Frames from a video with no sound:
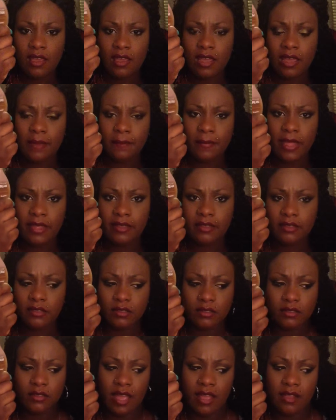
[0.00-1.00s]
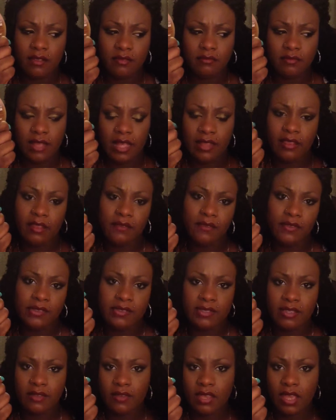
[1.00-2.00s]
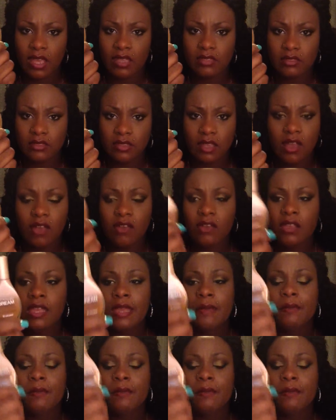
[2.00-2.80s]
I'm like, I live in CVS, so.